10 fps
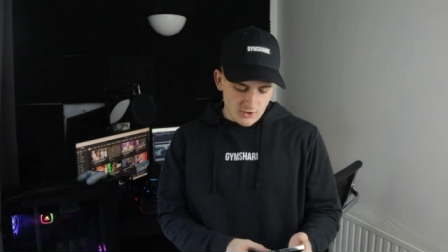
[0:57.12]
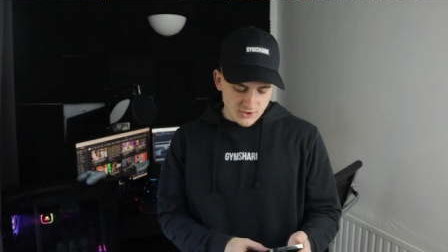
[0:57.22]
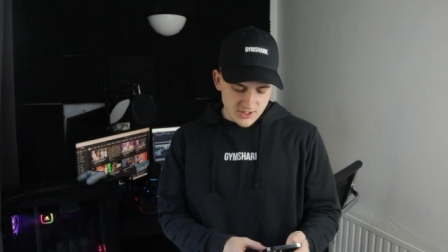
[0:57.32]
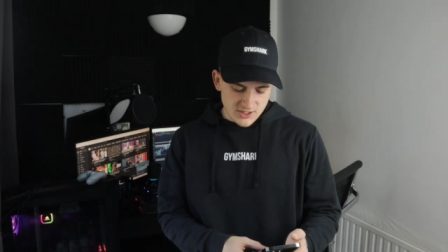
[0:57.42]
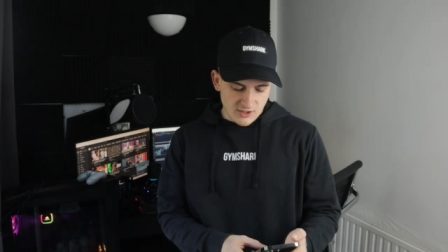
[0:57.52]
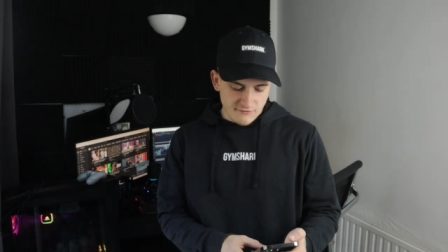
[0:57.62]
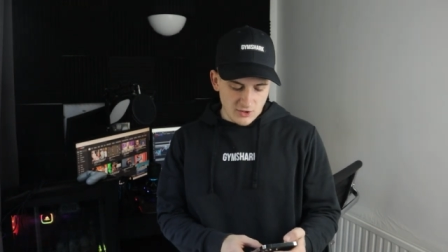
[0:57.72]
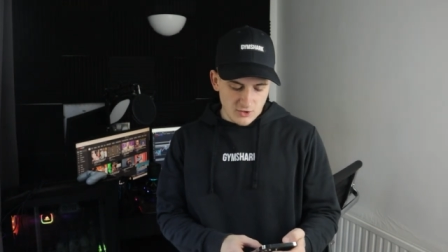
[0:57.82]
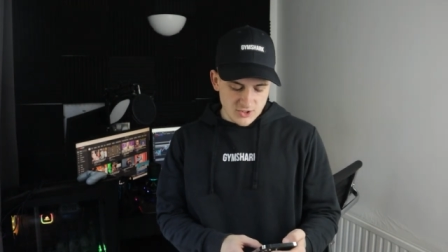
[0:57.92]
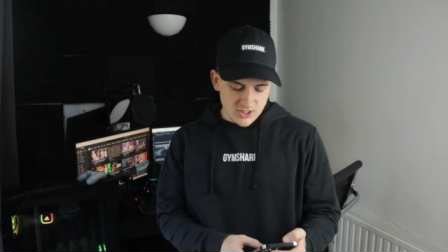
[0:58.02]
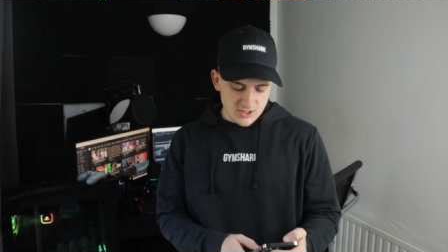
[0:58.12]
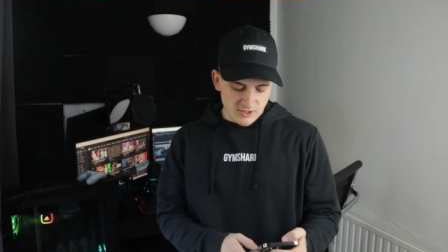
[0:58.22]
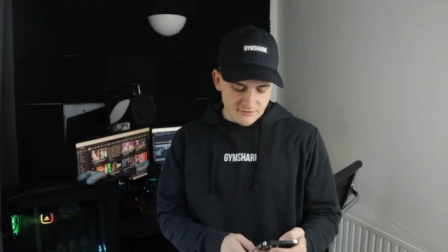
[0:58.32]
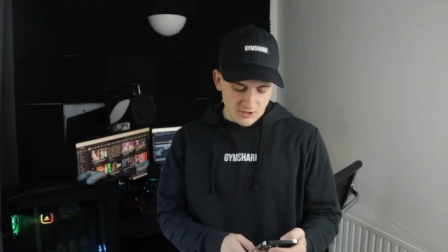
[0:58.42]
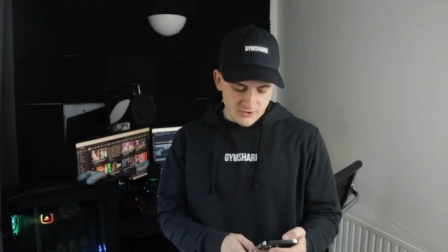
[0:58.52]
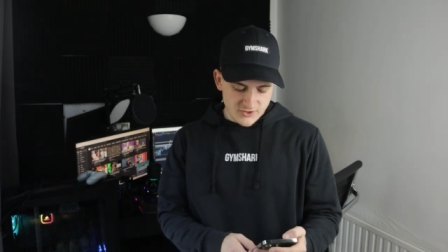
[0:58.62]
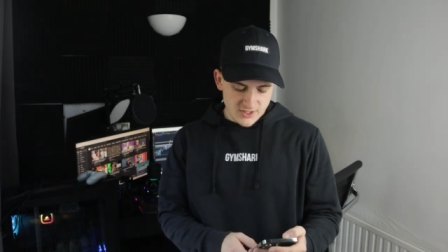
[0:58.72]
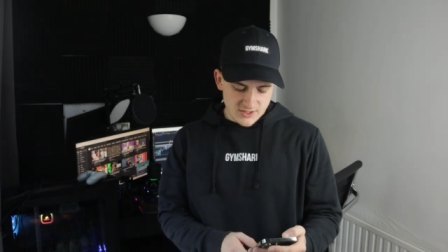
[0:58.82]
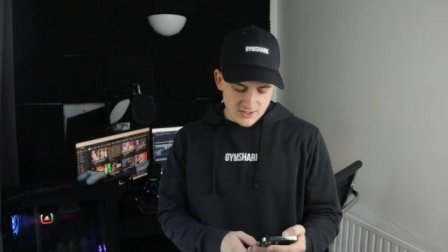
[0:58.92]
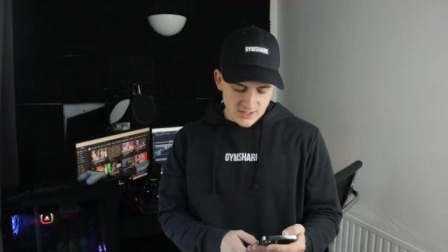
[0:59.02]
losses after losses after
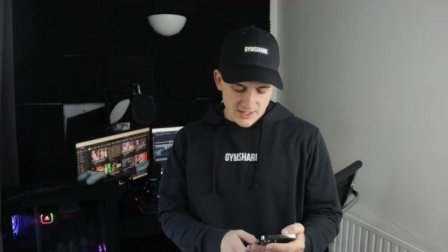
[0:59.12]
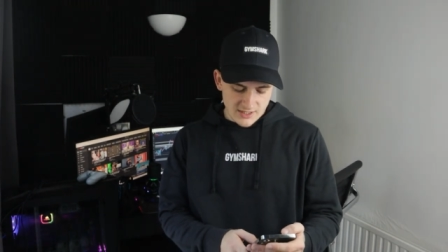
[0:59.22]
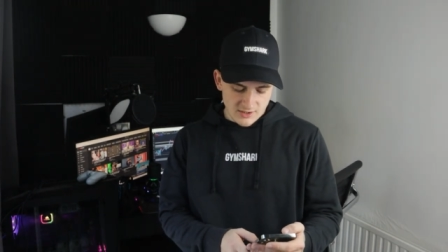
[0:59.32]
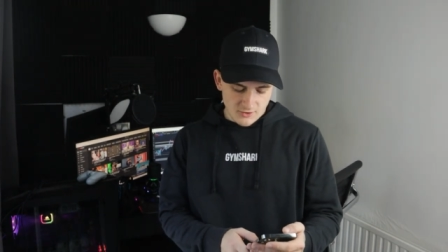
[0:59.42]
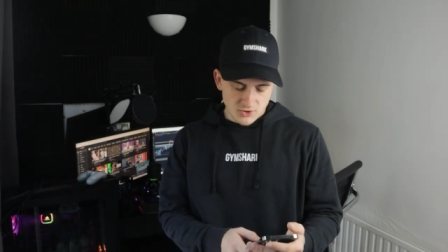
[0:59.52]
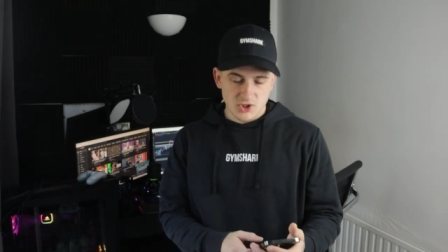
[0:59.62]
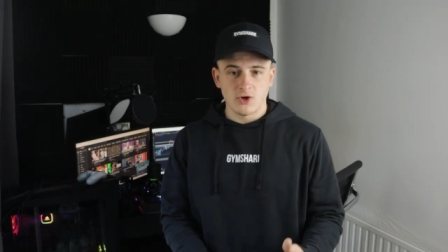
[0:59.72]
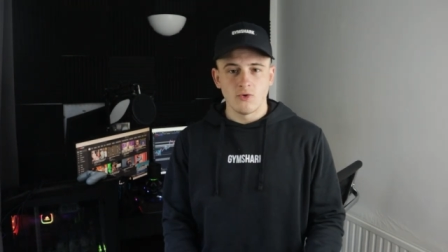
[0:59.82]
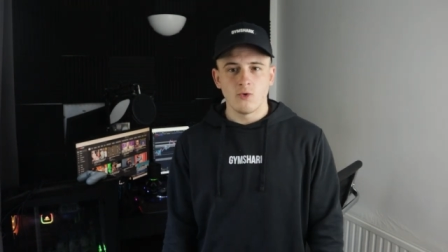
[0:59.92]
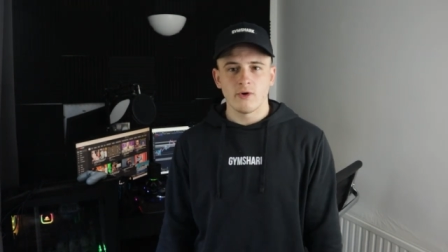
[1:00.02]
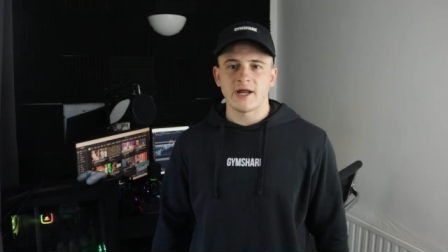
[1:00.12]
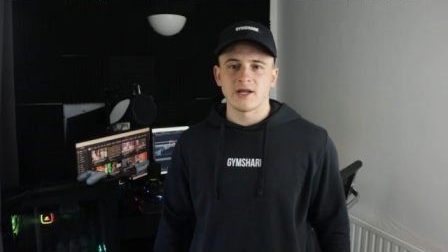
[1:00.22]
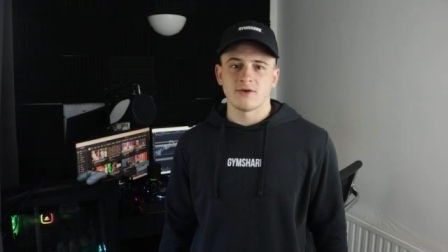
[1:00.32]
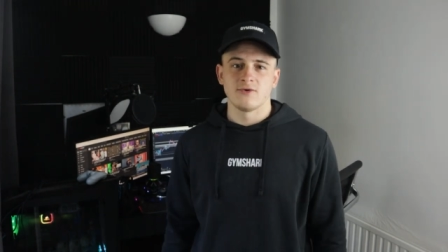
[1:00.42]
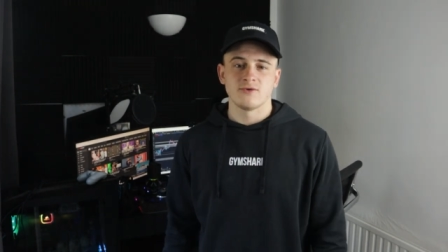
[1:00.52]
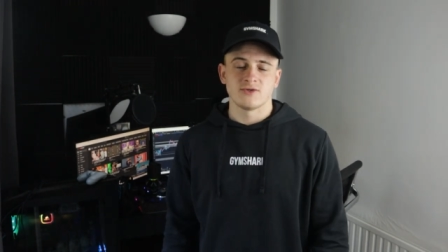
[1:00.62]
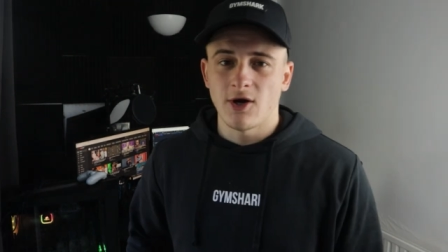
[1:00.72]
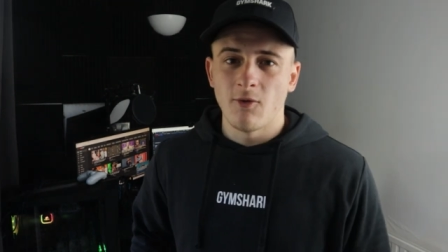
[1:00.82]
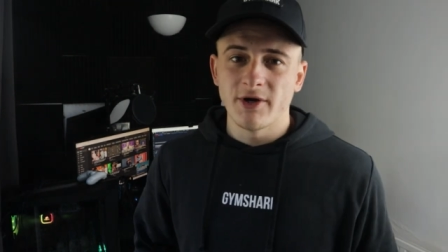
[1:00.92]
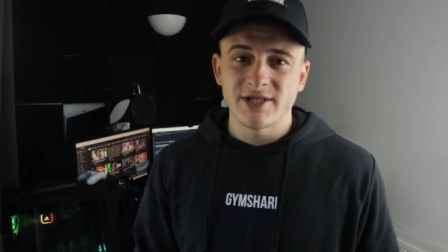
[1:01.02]
losses and they don't show organicness so
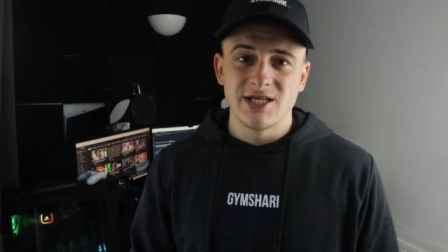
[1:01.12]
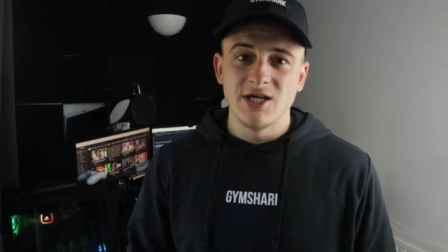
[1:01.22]
i want to